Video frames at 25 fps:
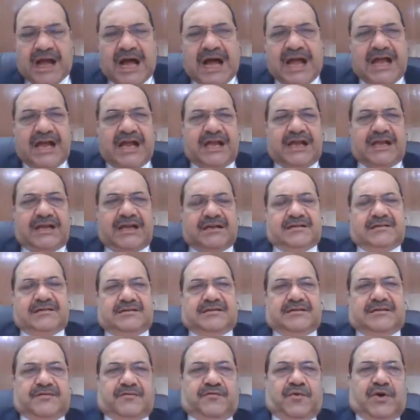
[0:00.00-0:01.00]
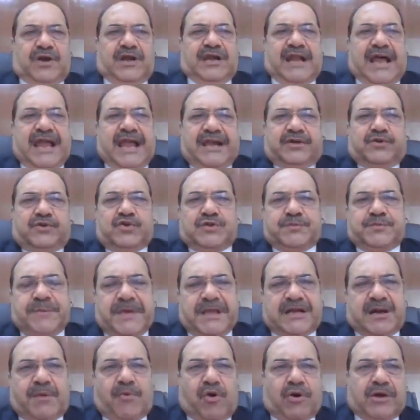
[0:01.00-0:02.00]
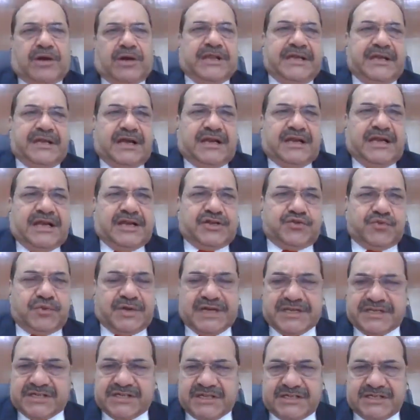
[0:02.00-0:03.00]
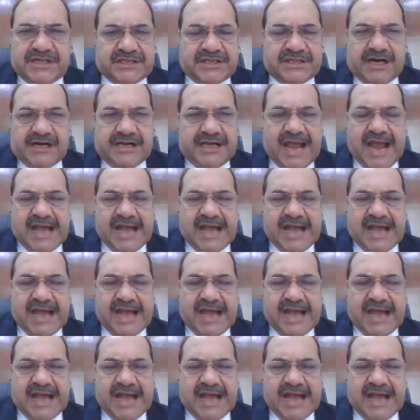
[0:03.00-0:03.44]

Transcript: I would like to speak about legal education generally.